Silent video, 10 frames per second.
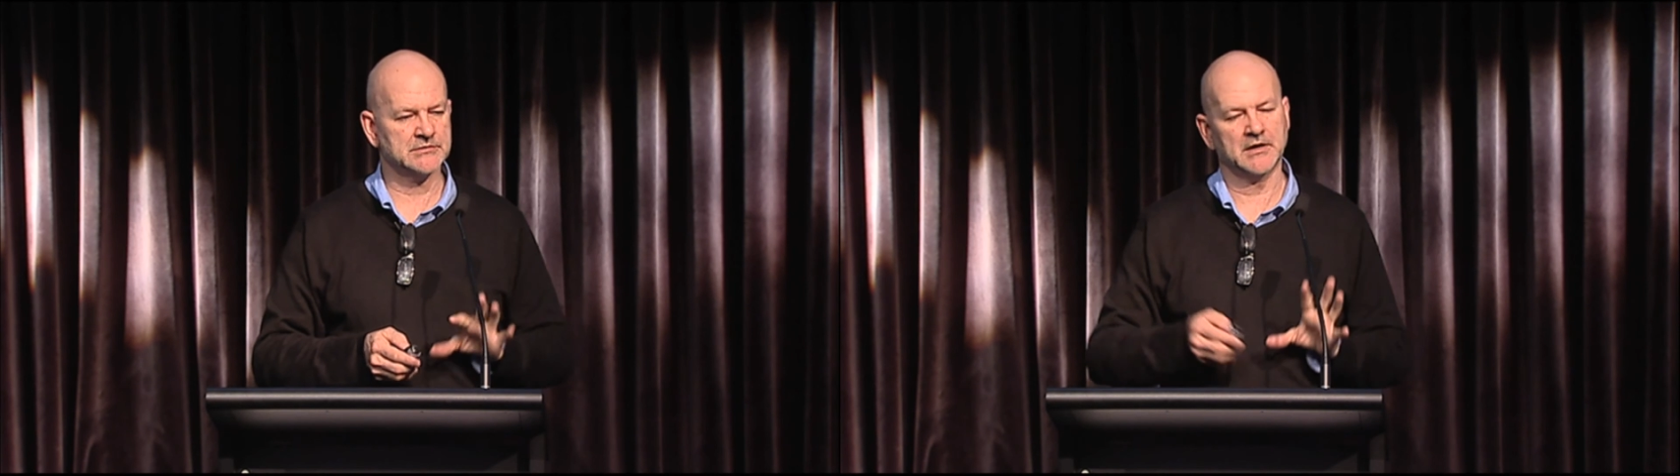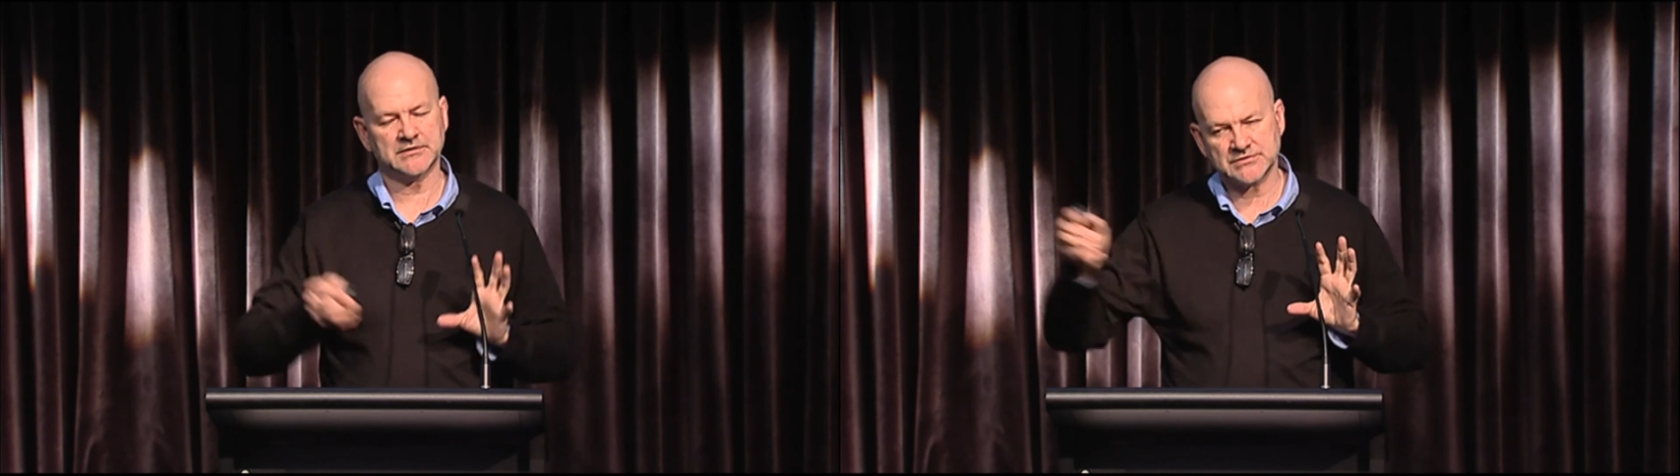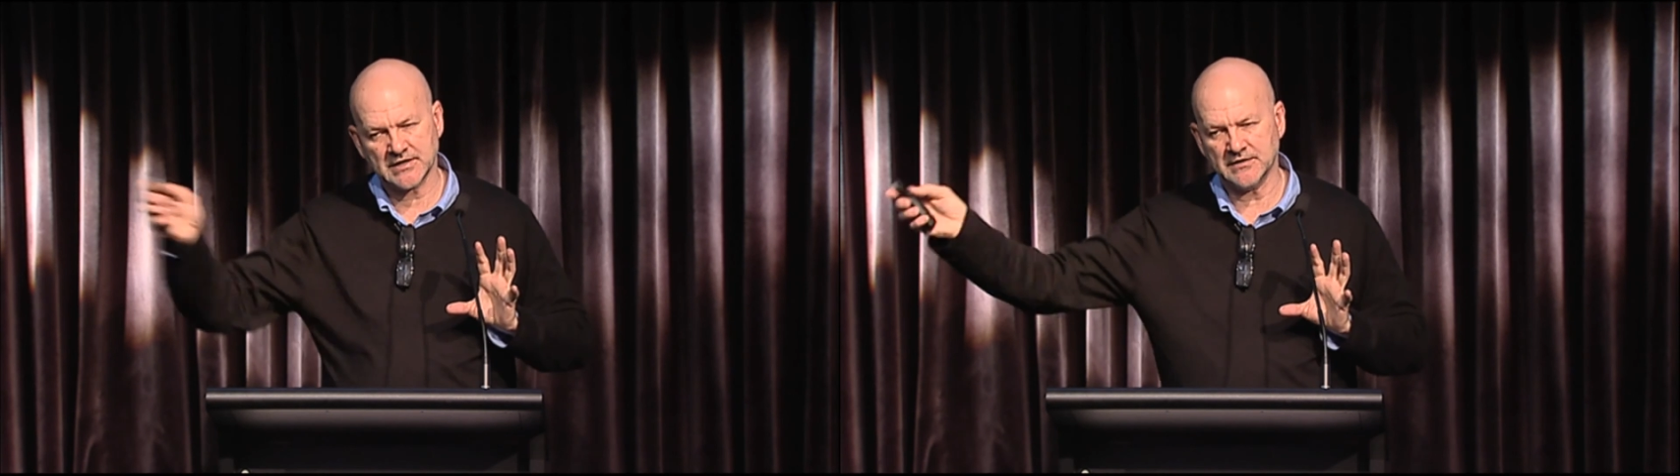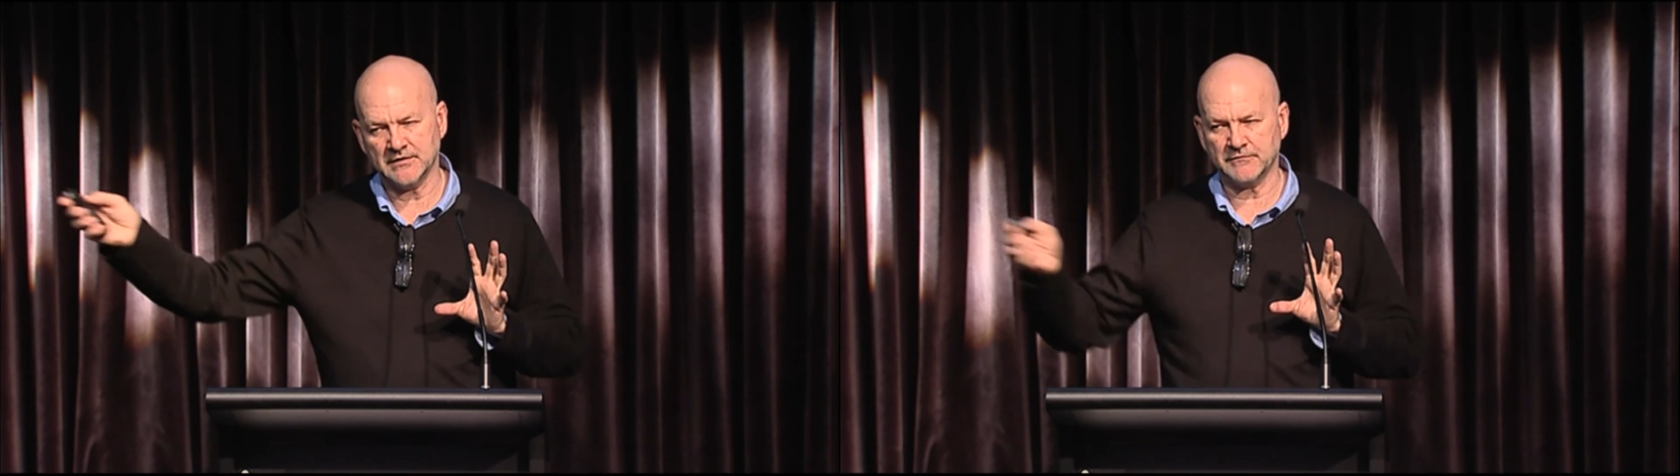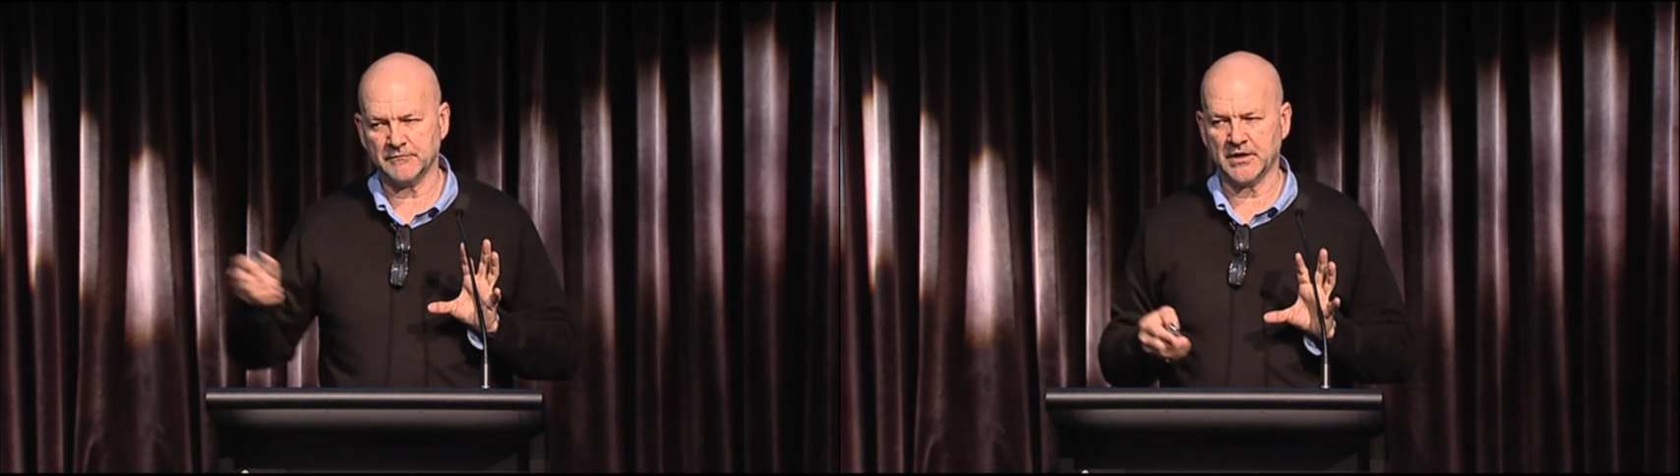to extend
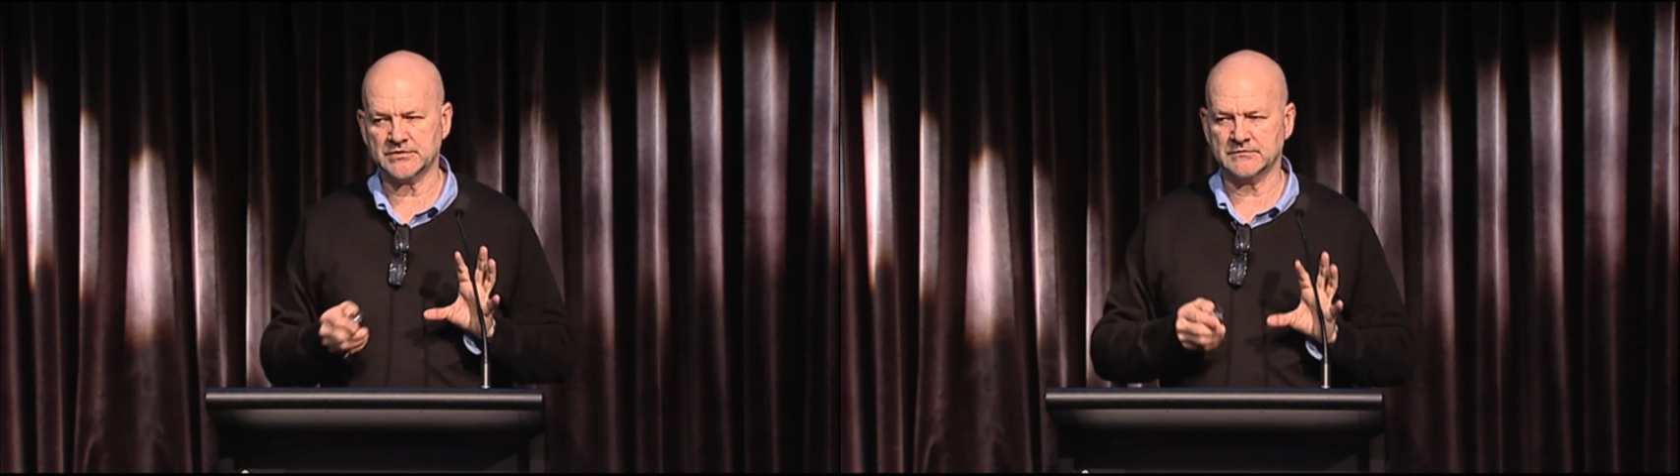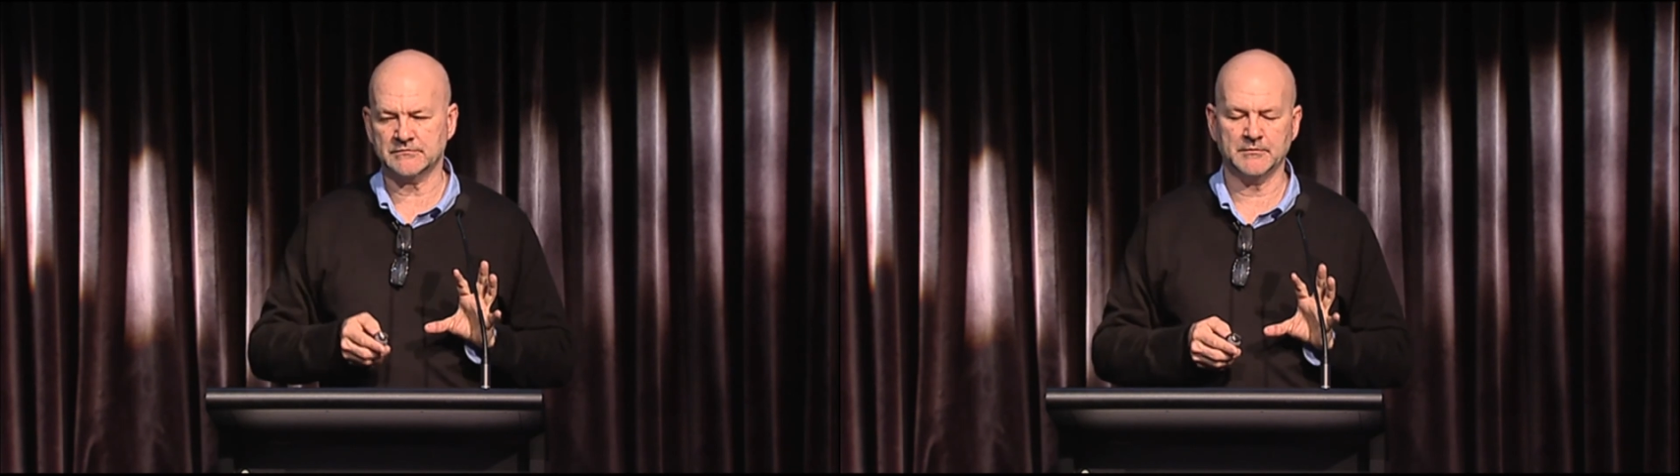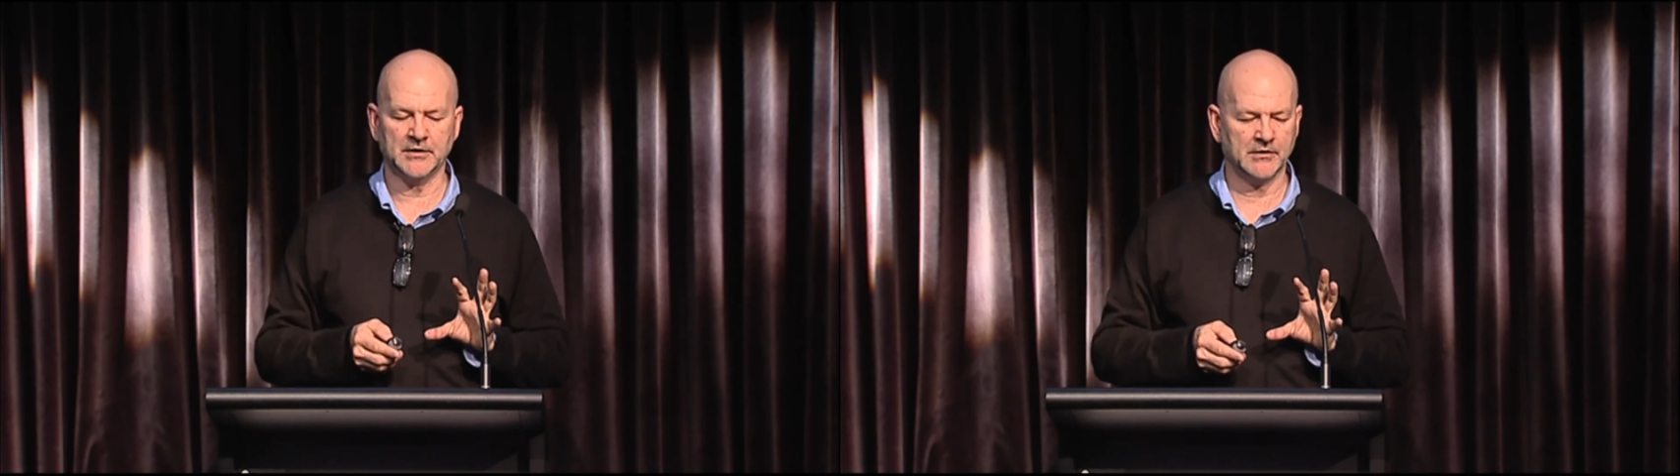information from a